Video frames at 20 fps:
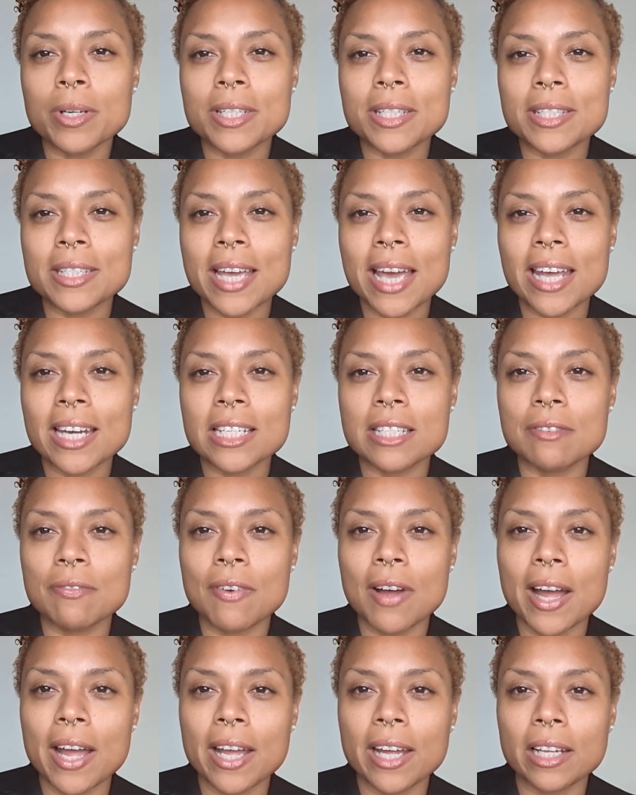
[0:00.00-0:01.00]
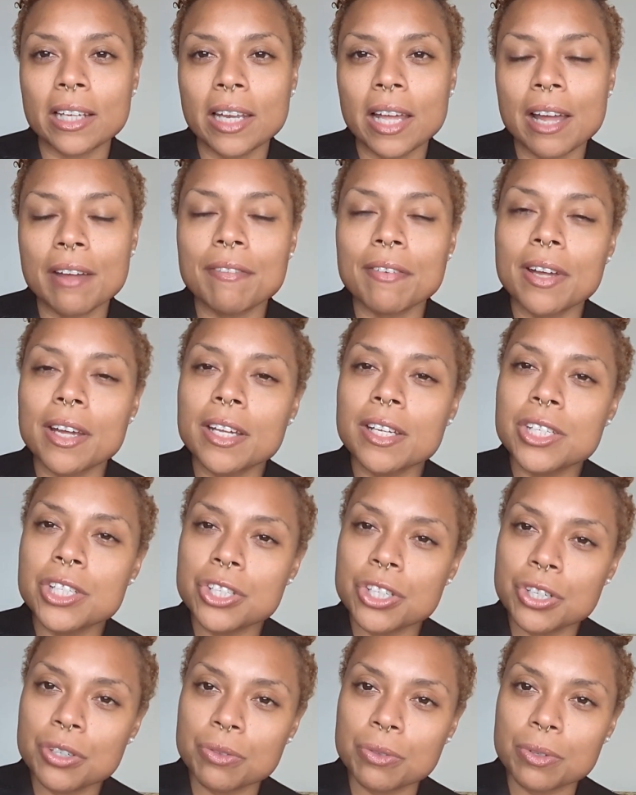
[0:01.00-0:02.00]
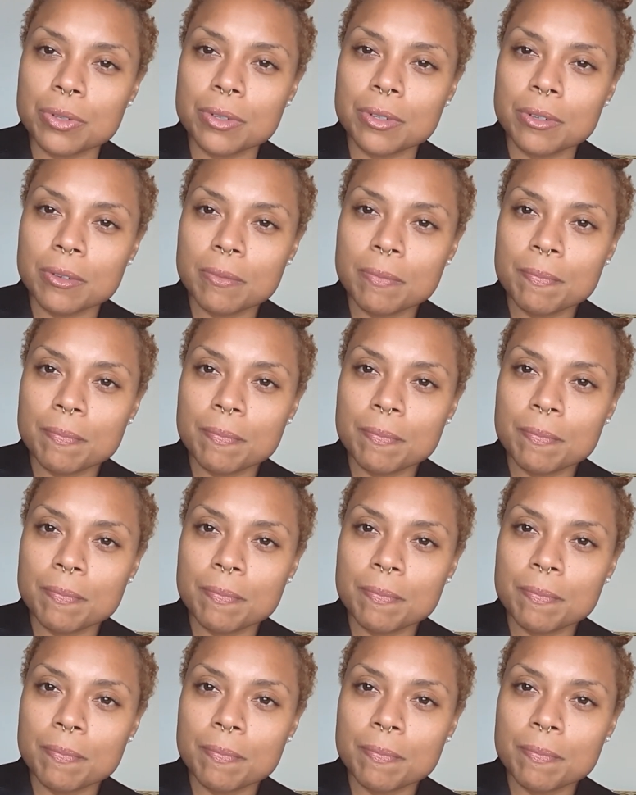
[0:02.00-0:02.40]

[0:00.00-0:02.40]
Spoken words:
satisfying life in general.